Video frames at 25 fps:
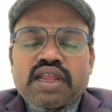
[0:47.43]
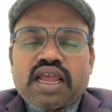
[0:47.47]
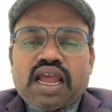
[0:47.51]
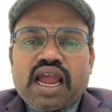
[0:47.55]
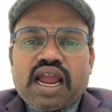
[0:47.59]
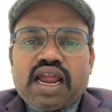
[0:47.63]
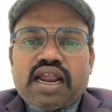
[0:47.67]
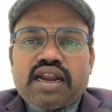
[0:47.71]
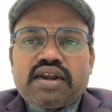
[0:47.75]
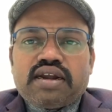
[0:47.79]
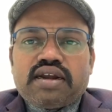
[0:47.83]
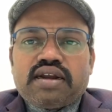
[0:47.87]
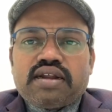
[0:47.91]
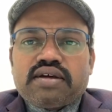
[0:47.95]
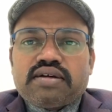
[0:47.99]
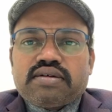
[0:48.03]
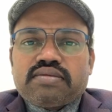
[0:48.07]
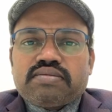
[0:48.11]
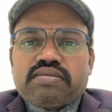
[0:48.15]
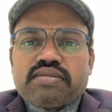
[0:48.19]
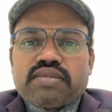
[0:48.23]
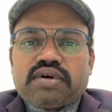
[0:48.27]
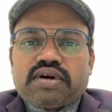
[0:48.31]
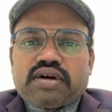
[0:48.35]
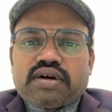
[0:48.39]
and
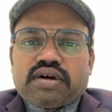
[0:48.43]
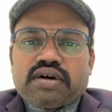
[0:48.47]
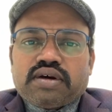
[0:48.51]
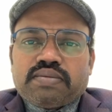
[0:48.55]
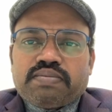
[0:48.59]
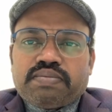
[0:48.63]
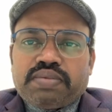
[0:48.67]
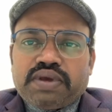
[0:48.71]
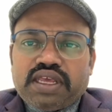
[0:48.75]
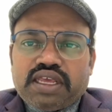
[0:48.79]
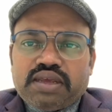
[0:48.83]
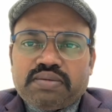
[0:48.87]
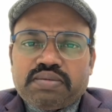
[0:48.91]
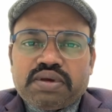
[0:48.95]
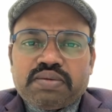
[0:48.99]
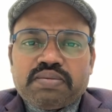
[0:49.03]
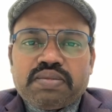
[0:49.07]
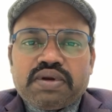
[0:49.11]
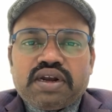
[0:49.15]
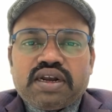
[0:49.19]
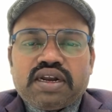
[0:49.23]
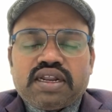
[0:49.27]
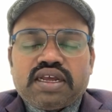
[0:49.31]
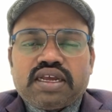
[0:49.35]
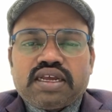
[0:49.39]
PEB
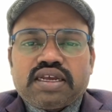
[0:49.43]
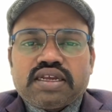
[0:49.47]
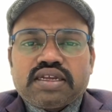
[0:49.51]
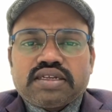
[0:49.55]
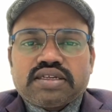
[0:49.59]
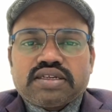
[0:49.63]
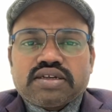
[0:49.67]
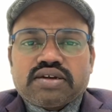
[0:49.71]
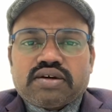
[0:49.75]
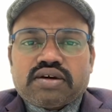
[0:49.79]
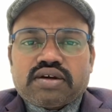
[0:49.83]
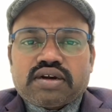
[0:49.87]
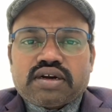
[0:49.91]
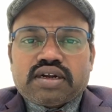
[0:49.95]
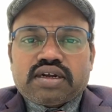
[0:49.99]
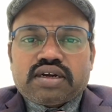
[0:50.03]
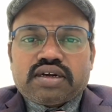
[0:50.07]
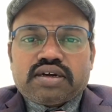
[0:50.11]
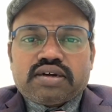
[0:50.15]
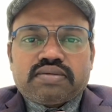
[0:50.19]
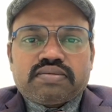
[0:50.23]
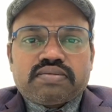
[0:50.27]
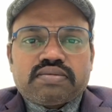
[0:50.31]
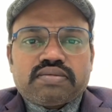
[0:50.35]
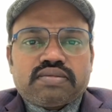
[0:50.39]
buildings
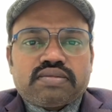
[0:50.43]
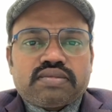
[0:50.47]
or